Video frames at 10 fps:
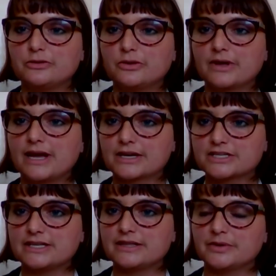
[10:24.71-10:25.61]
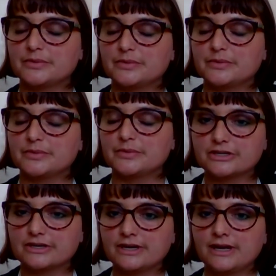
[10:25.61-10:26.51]
for actually the
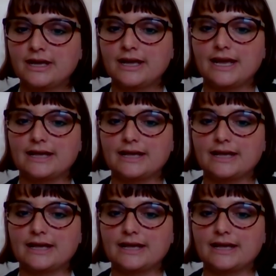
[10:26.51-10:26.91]
pollution